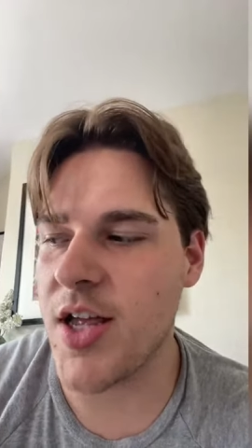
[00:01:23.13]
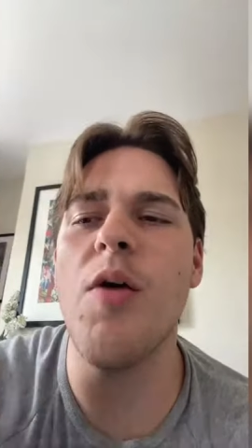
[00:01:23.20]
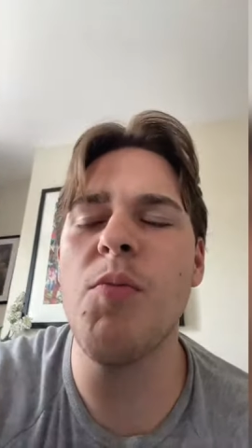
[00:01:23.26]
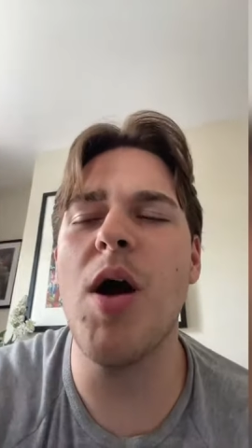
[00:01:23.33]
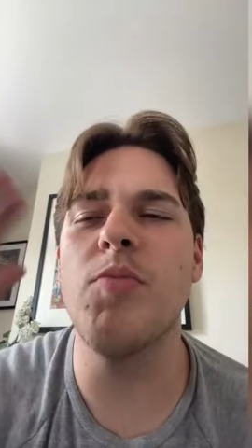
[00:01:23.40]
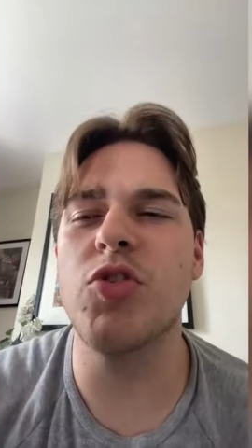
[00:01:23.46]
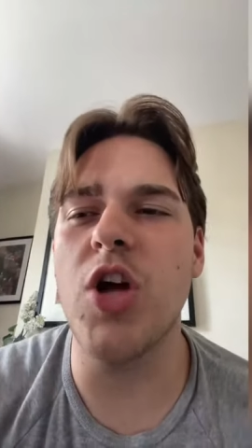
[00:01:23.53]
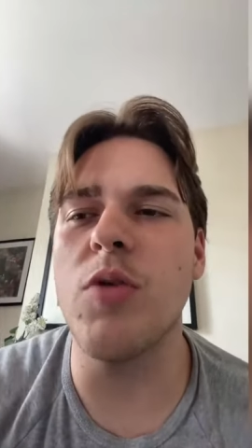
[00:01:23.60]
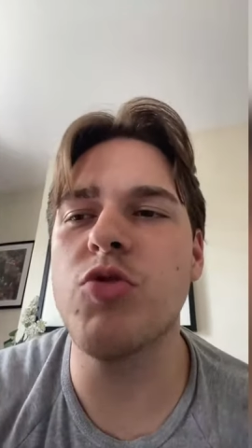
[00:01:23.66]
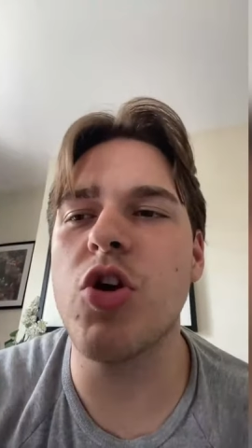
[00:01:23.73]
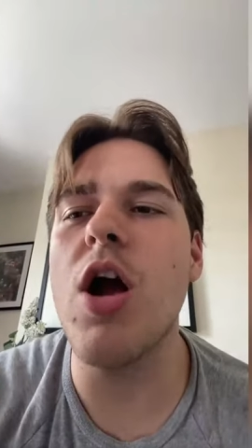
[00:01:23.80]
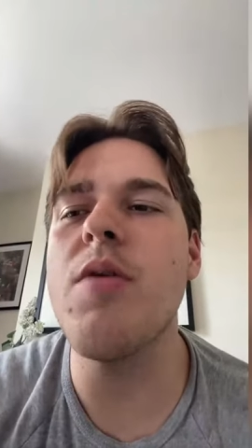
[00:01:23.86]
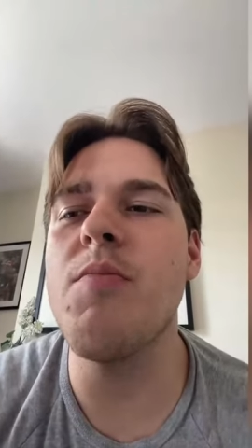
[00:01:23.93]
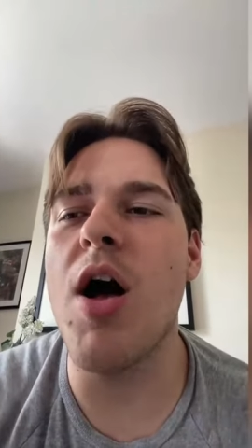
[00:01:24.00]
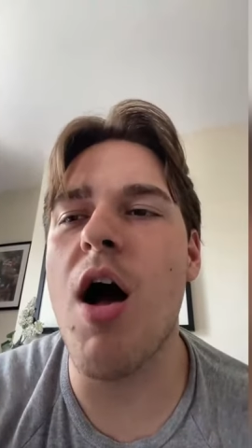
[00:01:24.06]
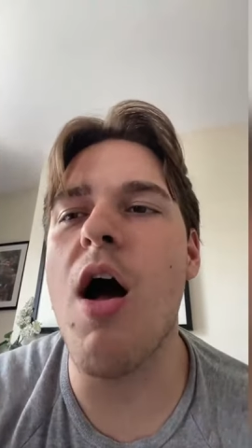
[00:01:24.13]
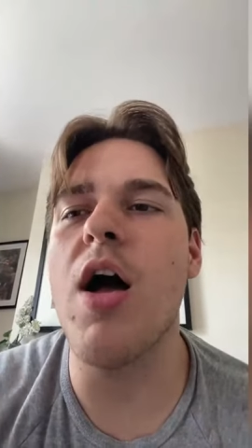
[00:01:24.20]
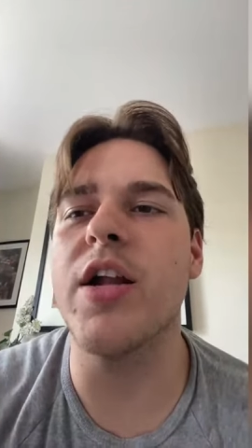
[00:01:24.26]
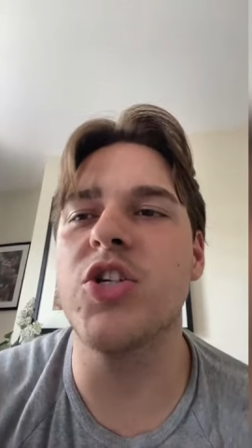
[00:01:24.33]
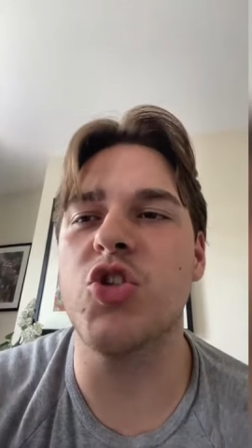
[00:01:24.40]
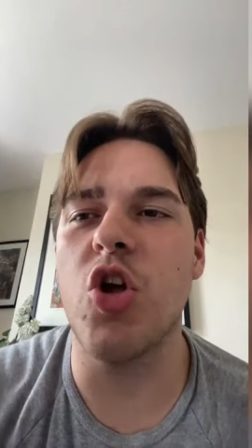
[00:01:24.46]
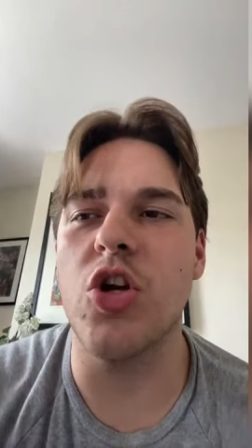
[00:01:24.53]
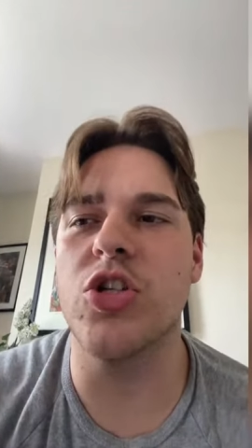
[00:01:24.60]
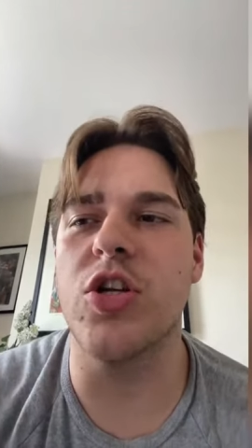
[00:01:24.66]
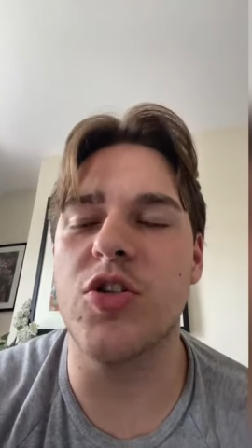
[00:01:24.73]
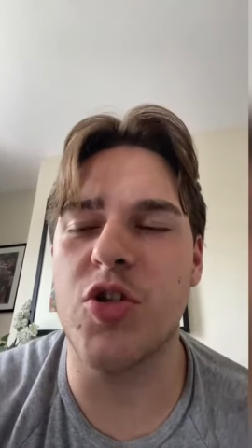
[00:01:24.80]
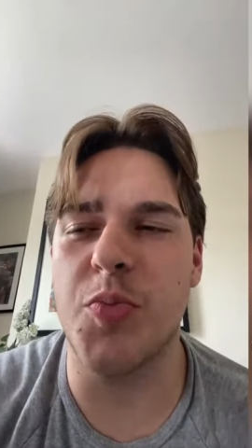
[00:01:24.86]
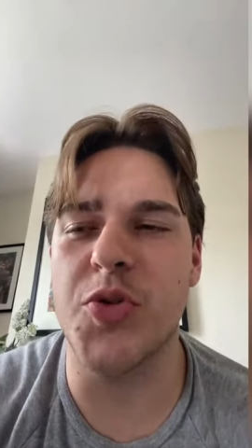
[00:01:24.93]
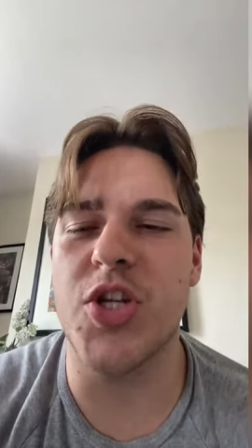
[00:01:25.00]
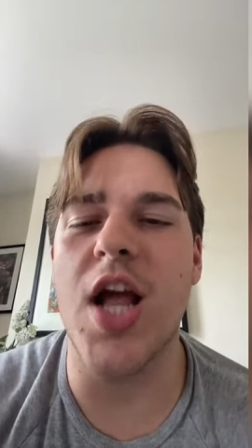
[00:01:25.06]
I'm trying my hardest not
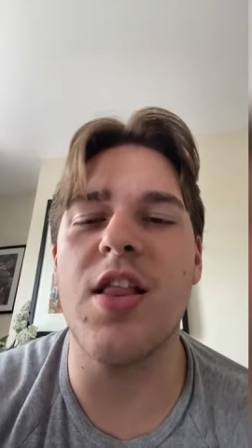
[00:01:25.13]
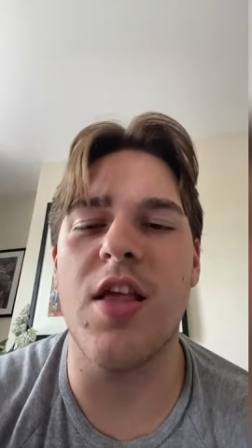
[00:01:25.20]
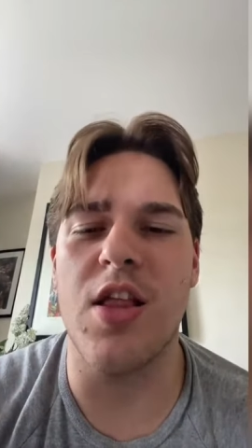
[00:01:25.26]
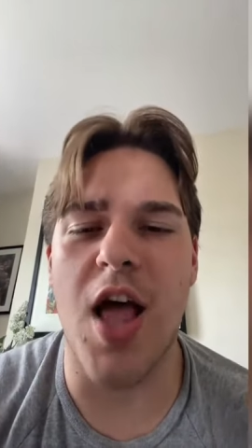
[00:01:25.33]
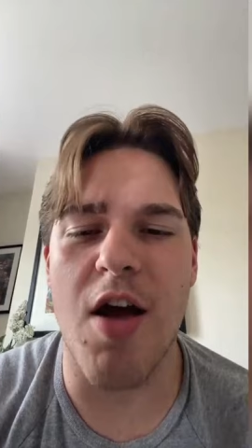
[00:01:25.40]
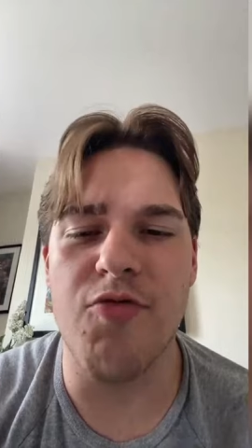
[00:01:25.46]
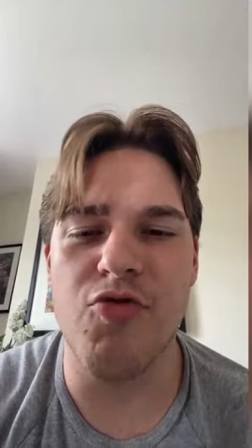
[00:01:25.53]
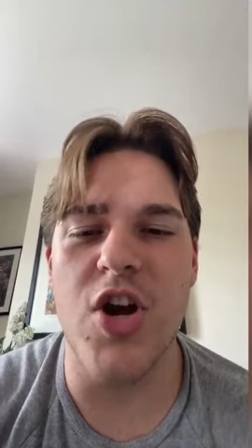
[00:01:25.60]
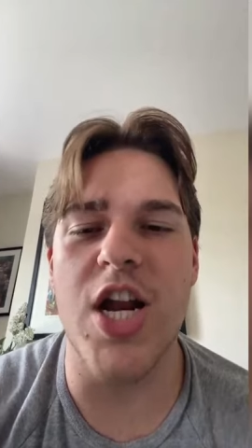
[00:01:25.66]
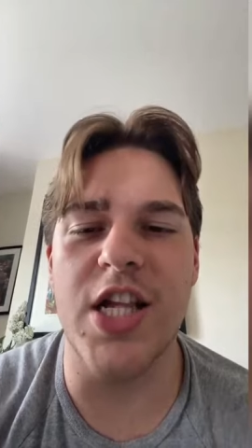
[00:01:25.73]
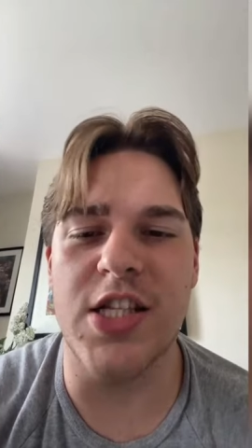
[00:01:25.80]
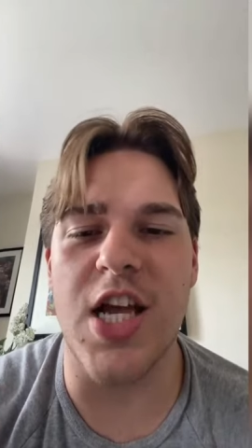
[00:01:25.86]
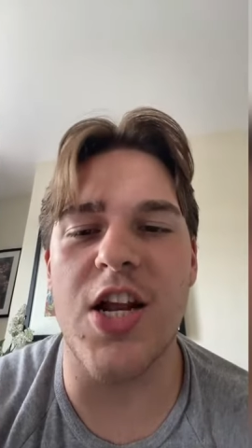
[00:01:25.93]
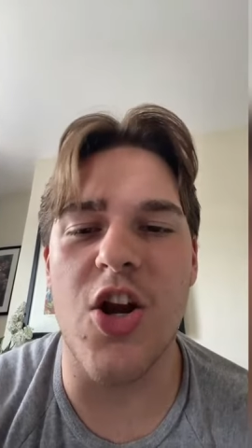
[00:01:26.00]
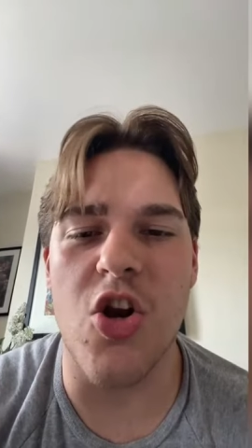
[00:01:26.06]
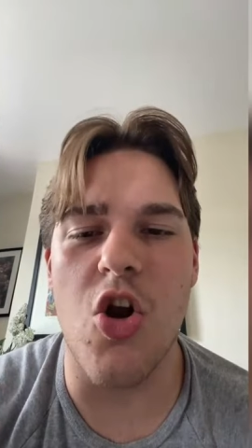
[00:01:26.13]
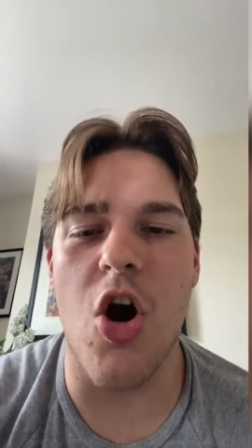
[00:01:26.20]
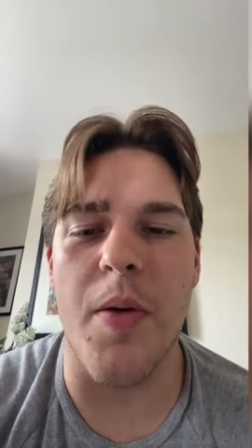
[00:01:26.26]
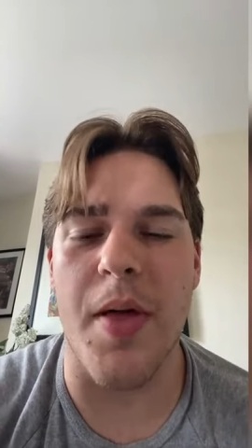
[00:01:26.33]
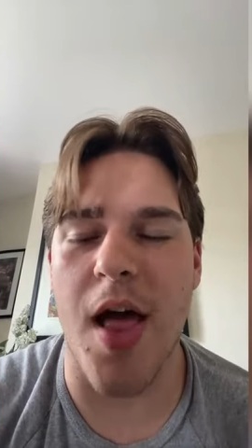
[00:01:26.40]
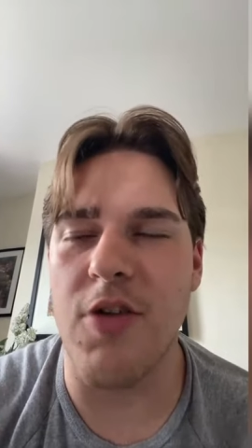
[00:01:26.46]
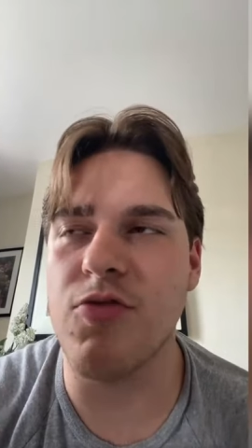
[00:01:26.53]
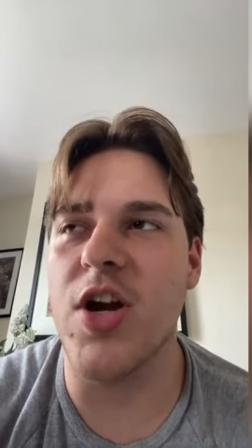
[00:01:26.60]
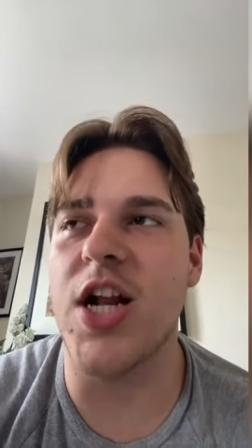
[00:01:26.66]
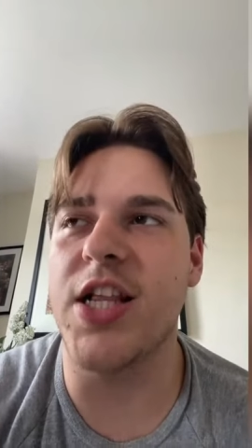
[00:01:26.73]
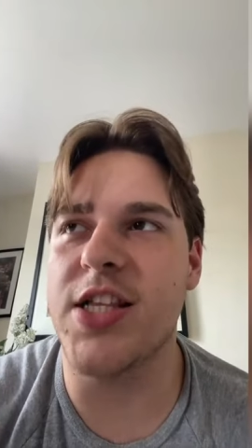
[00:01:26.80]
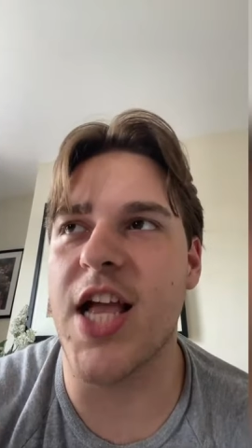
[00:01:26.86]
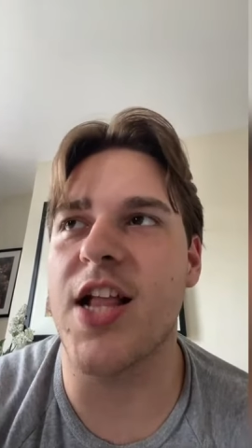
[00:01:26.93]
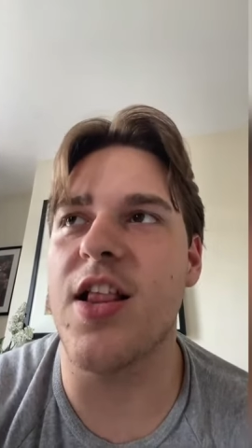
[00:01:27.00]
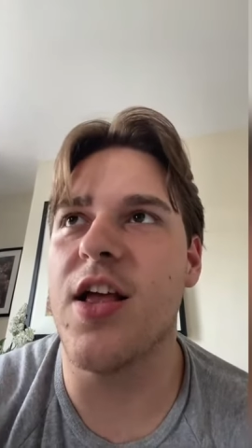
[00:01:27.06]
to pretend that that really didn't annoy me. That really
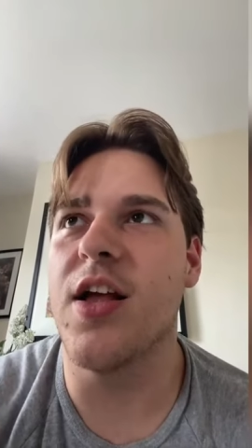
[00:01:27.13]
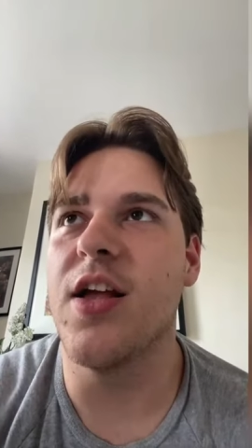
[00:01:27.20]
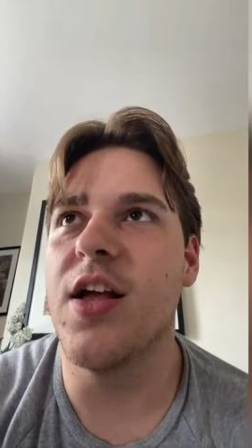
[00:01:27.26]
did.